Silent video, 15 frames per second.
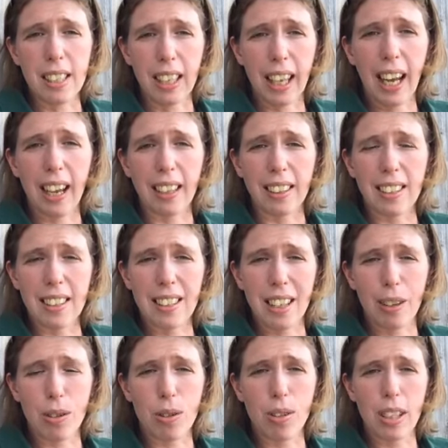Again, it
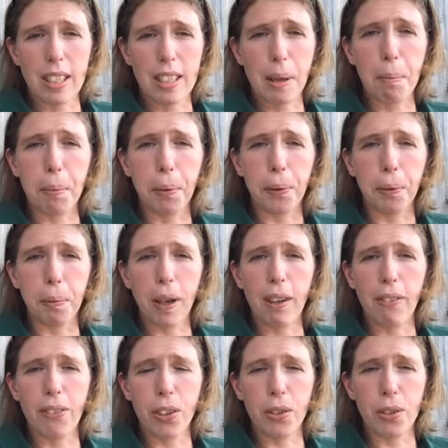sounds really simple, but
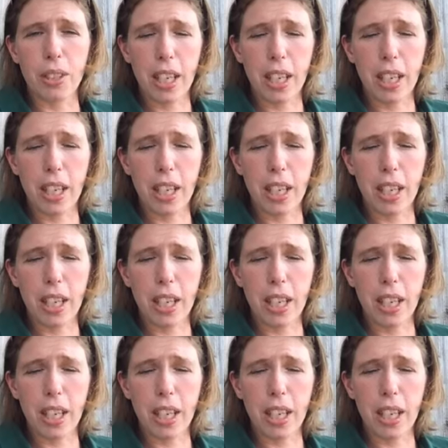if you're